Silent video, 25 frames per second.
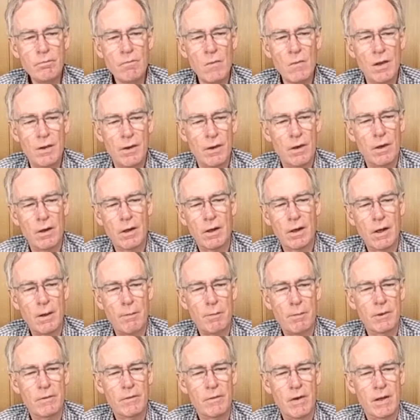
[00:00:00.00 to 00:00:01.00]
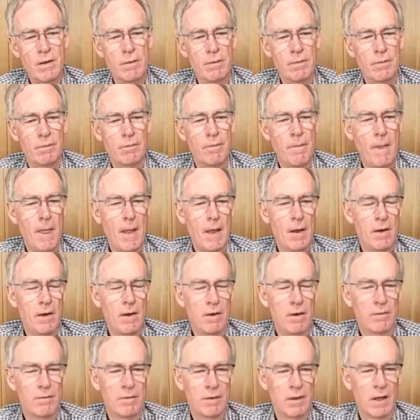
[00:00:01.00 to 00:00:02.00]
There are a couple of other
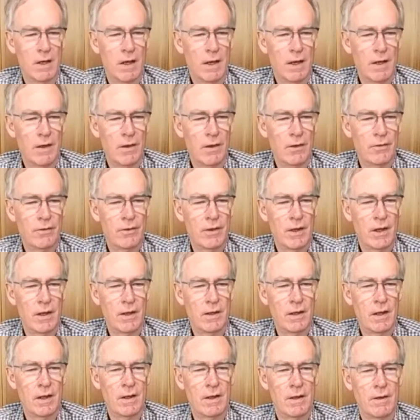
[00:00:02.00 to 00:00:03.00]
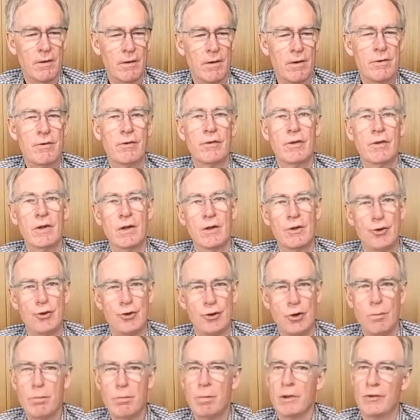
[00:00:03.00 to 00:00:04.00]
varieties down there that are interesting.
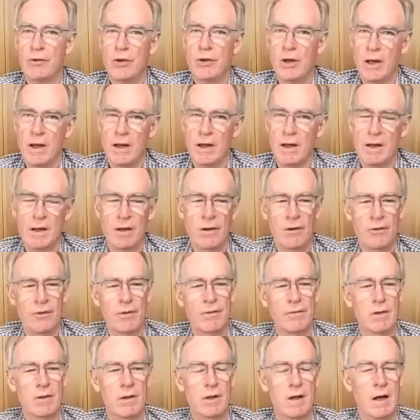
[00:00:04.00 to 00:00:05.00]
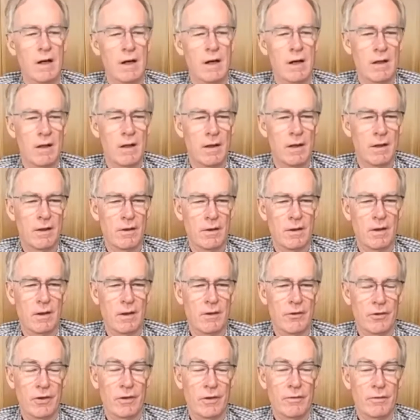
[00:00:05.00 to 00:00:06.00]
Chambertin is a variety that
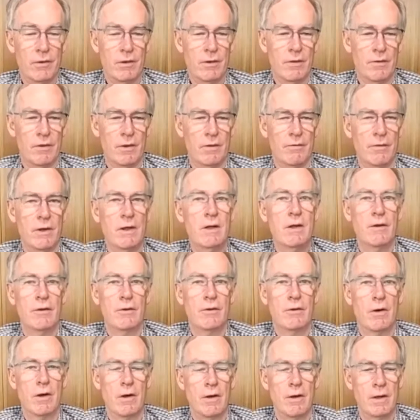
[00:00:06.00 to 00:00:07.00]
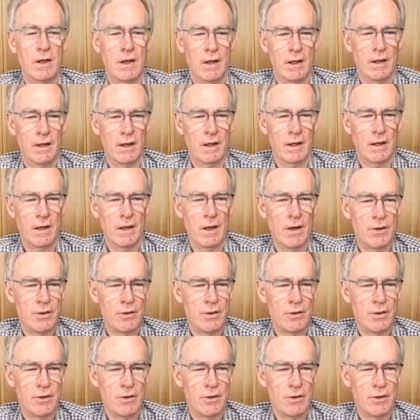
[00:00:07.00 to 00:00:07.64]
several of the vineyards grow down there.